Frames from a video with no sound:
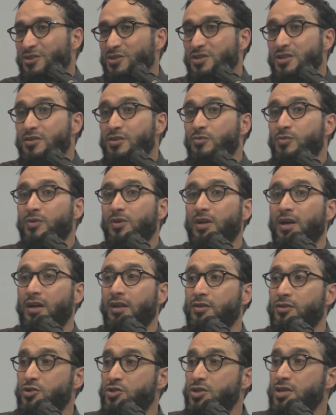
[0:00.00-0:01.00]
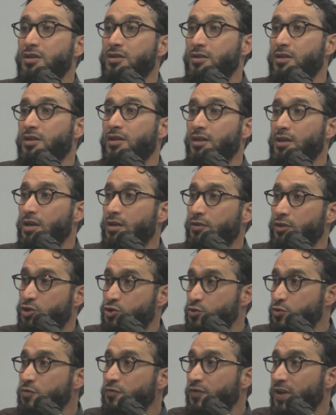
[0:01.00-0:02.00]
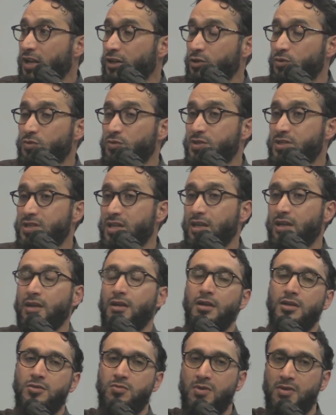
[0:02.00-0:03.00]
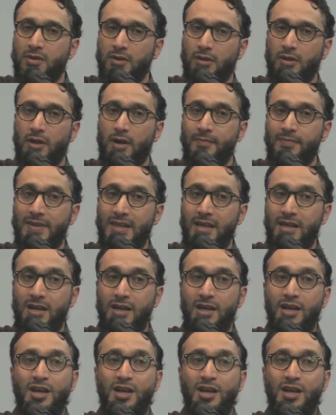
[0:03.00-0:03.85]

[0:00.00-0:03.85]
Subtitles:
You see the true value you're seeking is with Allah.